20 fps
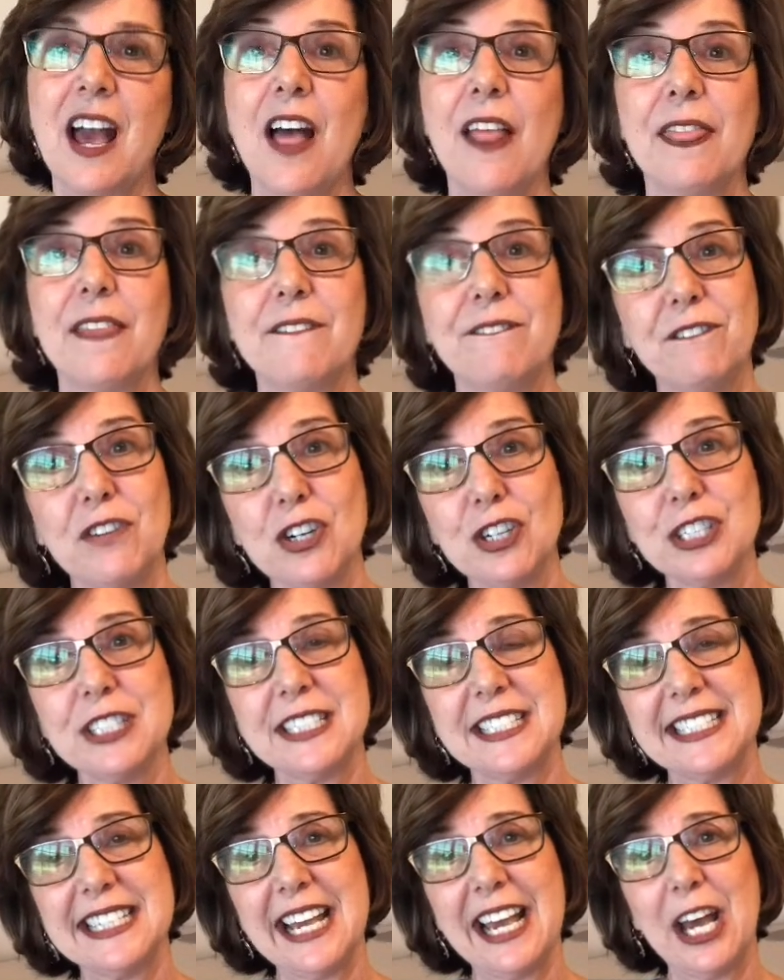The first
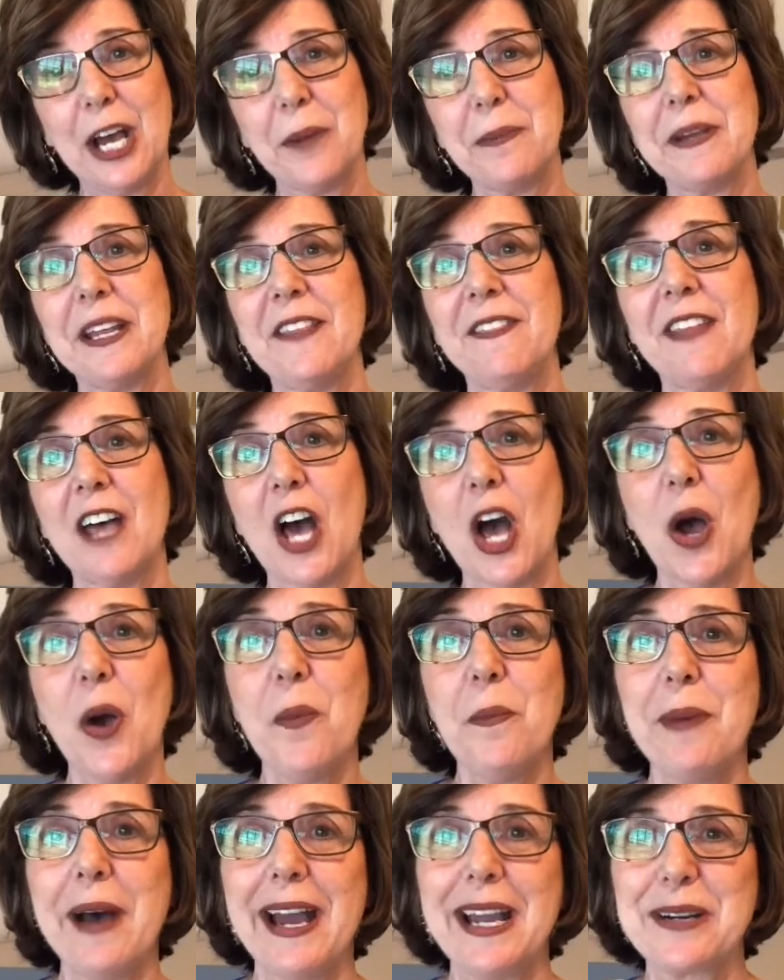step in the home
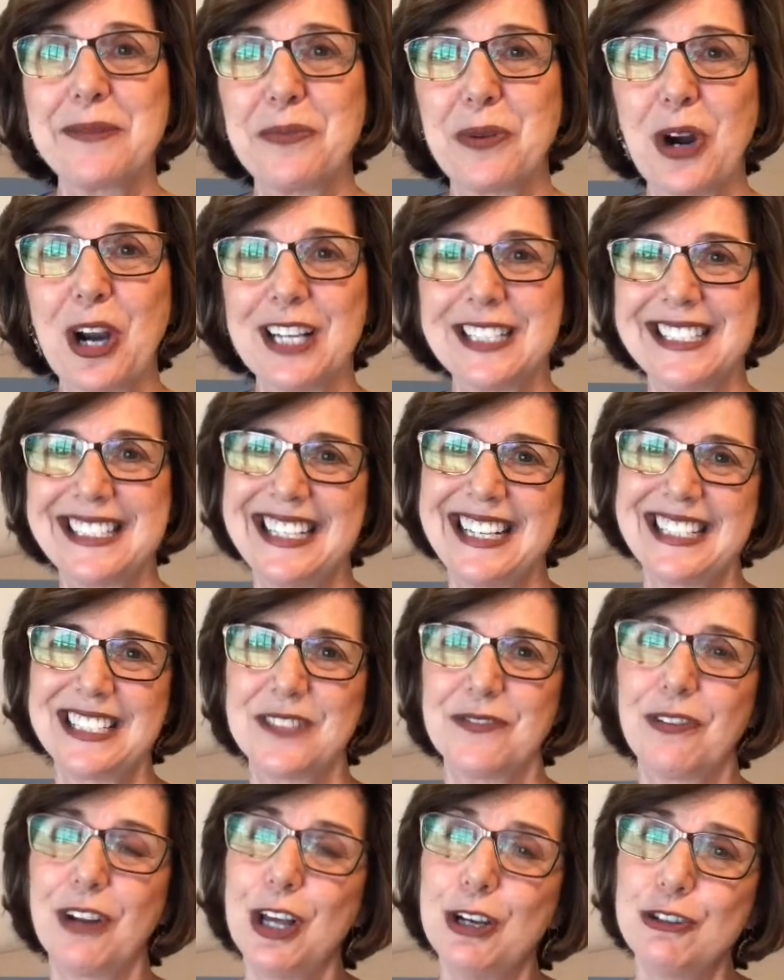buying process
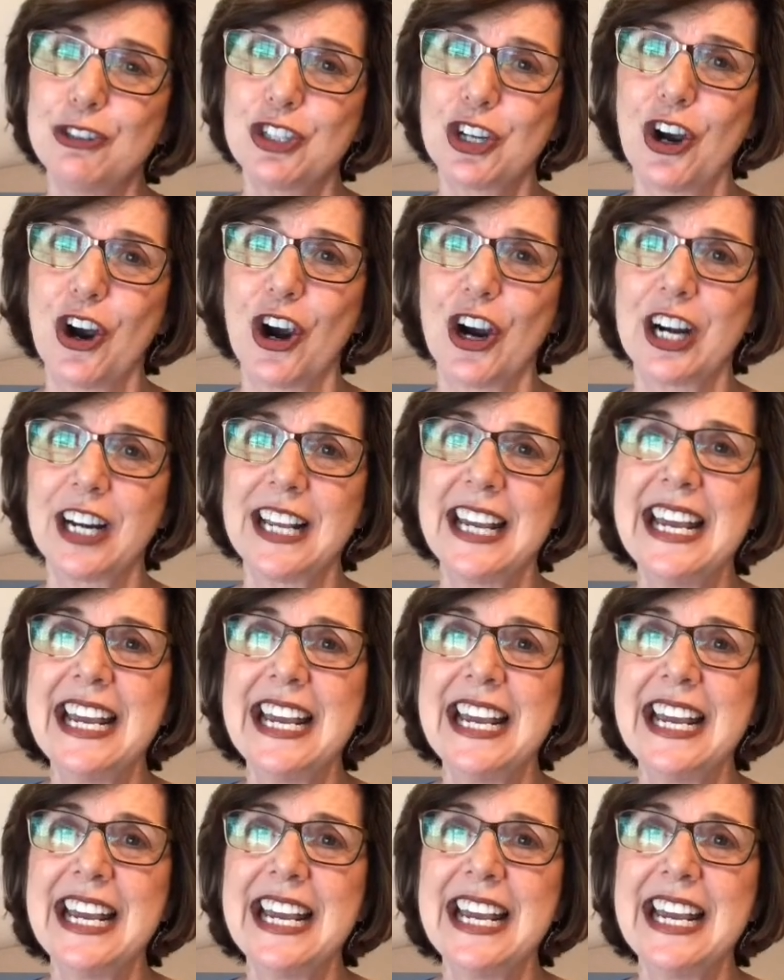flow chart